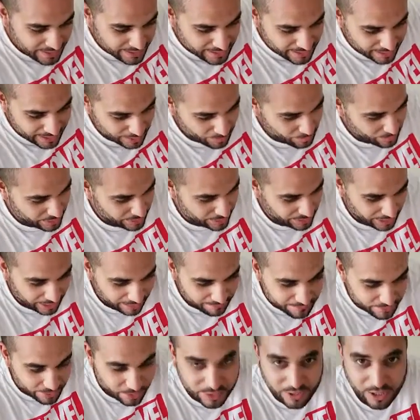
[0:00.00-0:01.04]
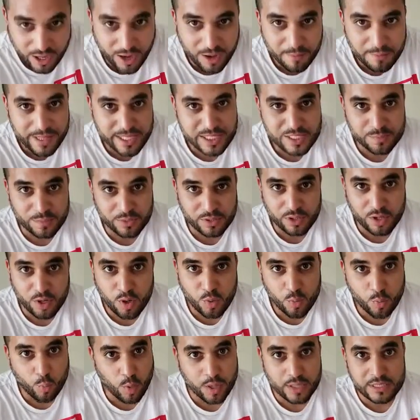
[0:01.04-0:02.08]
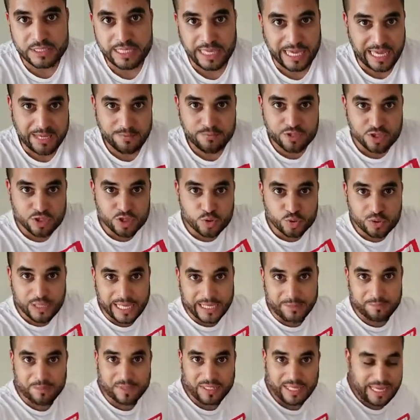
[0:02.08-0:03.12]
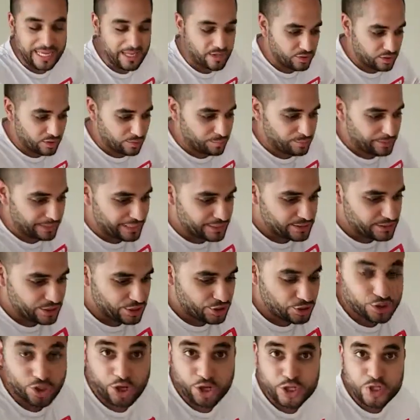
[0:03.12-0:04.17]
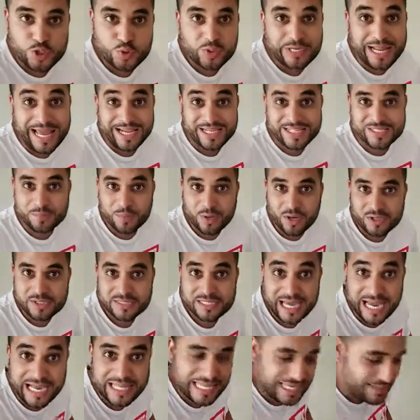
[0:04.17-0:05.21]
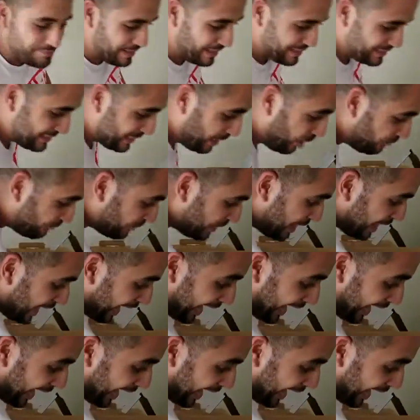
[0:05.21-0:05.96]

I would love your comments below. What game do you like playing on the PlayStation? Are you an Xbox guy like myself?